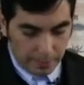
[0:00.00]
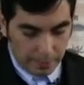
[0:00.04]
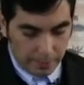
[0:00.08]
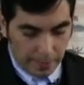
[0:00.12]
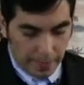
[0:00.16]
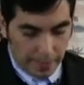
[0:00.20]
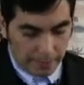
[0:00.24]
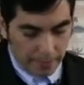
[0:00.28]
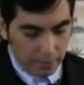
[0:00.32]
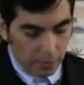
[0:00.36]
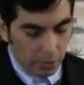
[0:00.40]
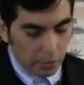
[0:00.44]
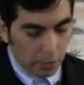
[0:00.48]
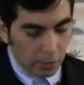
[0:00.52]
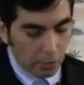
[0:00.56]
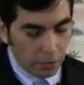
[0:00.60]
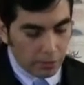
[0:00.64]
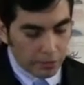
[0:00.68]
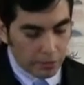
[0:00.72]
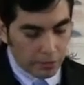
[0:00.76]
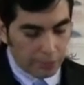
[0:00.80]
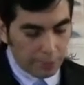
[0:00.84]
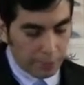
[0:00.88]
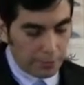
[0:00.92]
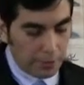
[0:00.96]
That
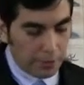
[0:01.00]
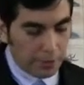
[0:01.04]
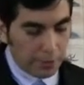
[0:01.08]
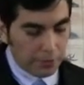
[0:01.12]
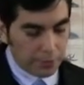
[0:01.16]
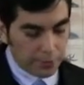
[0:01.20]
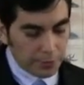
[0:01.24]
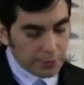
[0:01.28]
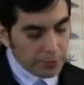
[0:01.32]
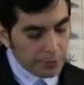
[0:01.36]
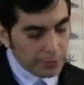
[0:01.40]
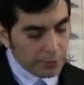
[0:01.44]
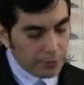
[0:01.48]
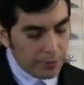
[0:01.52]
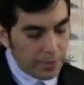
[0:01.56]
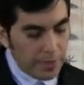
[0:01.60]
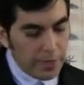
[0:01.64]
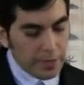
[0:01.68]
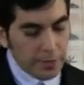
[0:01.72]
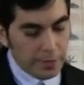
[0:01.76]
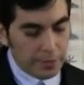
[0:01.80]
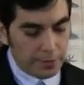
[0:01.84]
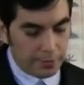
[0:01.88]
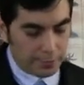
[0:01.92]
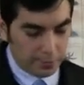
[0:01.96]
all the various
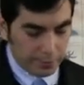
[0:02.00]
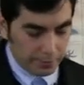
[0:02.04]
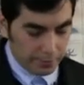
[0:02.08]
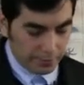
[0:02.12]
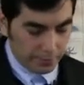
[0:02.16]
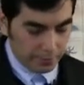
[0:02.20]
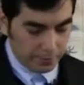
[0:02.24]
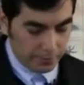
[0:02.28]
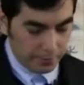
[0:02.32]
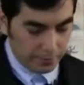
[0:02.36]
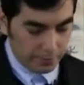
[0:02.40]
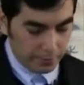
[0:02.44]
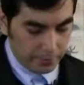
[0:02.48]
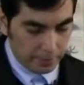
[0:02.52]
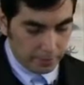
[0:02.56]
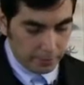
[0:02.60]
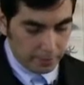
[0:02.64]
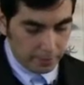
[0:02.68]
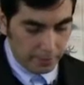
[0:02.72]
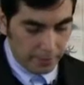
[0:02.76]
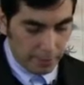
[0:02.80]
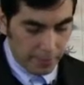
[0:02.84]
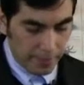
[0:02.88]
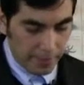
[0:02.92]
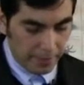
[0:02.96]
figures
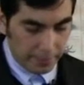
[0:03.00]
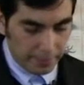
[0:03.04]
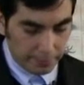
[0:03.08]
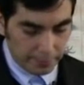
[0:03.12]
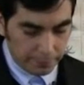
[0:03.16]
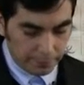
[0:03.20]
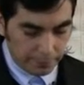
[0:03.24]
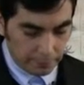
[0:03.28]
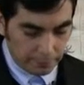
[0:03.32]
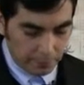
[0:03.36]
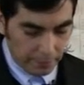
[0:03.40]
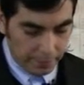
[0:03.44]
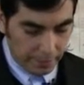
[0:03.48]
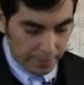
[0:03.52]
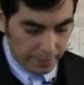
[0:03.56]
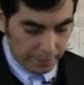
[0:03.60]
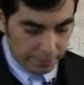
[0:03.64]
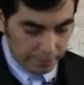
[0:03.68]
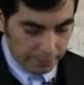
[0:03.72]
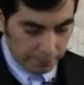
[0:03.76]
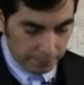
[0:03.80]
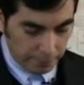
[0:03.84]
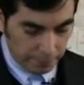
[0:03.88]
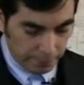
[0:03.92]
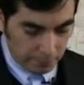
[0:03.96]
metaphor,
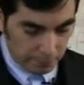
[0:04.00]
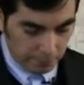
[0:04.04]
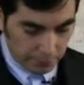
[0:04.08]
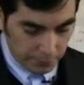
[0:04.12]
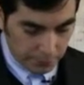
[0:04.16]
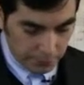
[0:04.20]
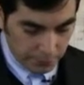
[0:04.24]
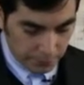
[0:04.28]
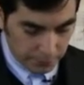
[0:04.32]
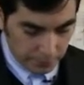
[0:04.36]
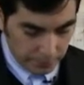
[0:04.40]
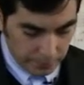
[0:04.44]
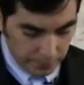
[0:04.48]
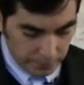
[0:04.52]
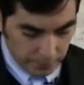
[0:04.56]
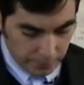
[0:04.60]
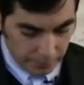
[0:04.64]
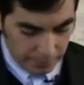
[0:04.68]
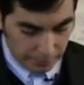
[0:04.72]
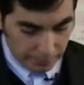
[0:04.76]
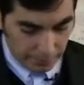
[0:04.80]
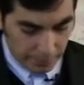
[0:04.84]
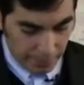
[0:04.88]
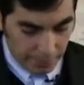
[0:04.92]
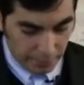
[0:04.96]
metaphors,
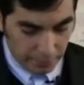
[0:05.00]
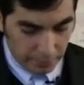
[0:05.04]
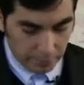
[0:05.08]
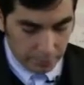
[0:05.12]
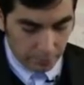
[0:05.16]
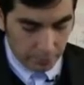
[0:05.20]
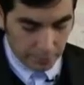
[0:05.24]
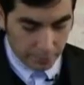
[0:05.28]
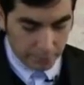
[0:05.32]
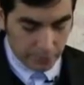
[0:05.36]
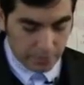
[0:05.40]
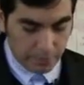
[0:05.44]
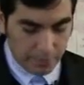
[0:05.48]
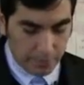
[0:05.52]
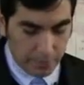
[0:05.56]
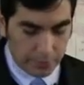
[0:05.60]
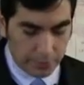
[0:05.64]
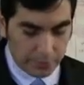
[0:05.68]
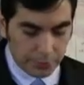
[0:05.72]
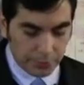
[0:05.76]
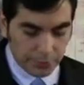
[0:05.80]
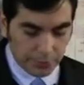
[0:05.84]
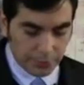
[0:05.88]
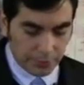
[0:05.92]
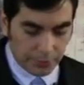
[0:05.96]
parables,
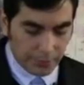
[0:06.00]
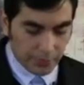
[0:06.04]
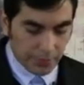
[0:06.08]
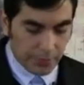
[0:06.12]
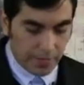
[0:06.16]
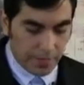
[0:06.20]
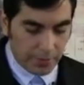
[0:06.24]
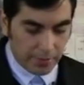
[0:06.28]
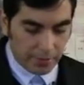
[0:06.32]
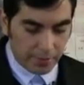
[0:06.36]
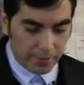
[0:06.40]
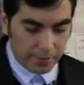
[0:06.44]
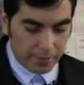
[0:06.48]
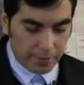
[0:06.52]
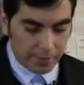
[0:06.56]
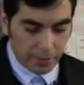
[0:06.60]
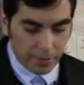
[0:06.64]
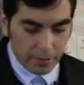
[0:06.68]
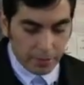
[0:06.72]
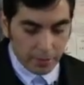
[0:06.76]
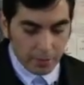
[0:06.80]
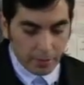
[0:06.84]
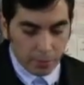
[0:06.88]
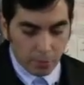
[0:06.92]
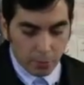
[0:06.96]
similitudes, etc.,
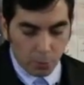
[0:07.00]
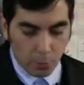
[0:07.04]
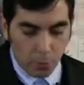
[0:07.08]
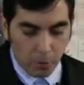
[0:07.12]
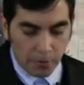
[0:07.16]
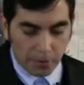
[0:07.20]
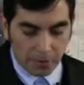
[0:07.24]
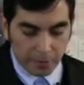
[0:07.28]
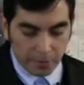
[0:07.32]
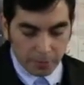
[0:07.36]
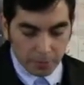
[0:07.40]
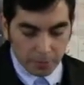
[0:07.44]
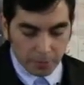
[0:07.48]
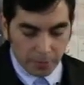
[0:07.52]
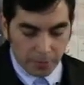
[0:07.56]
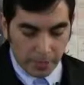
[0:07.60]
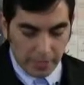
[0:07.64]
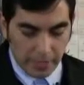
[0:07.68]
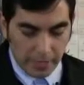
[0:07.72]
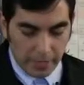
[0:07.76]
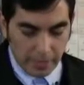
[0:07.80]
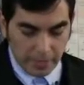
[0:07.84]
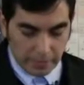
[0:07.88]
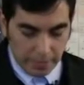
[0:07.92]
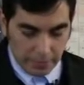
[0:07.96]
were
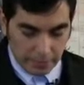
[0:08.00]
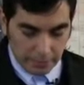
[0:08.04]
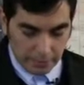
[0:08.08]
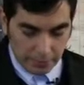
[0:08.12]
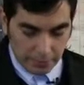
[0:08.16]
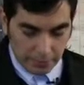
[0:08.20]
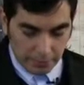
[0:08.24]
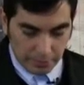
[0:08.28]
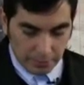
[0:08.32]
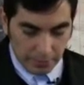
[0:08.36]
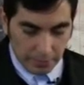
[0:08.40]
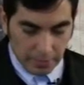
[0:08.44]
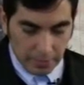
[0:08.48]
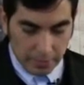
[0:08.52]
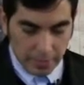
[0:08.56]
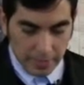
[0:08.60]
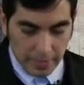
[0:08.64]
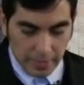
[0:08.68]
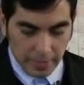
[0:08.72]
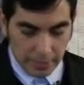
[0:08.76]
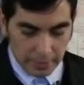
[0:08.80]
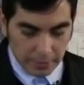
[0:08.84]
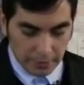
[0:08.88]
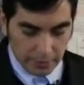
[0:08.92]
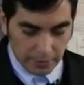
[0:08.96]
explained in their
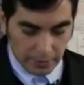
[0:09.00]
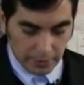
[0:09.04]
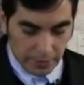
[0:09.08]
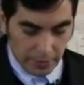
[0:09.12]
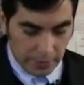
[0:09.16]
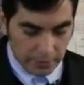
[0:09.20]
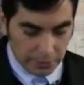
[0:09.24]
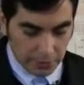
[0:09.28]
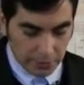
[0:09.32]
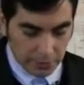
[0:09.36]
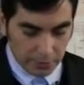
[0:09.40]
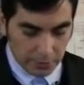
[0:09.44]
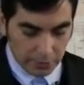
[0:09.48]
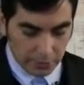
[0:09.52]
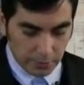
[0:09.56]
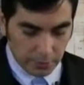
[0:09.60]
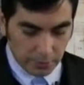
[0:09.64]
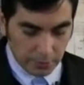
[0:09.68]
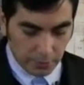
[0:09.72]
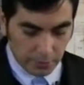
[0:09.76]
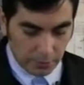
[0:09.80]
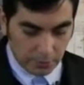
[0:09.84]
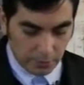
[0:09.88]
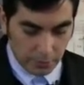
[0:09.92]
immediate connection